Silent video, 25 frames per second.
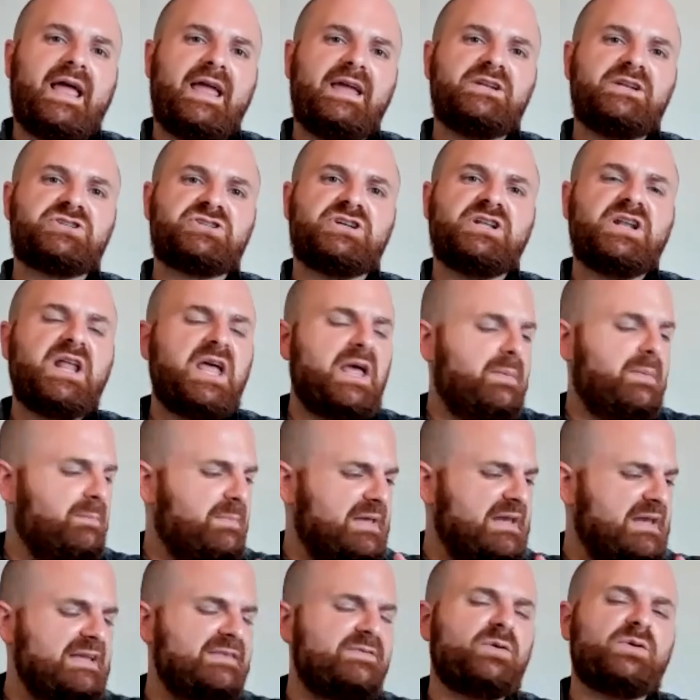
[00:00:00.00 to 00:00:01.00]
ancient and
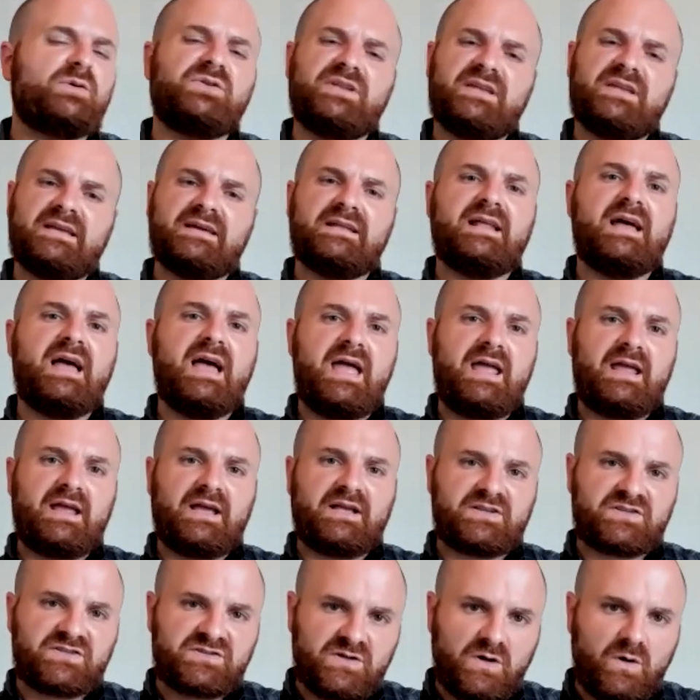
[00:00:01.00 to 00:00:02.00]
medieval D N A
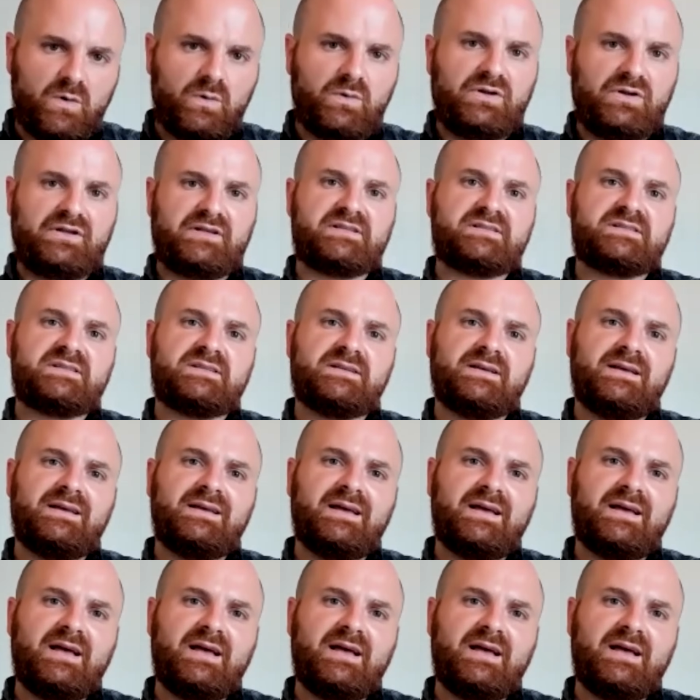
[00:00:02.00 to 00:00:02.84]
has told us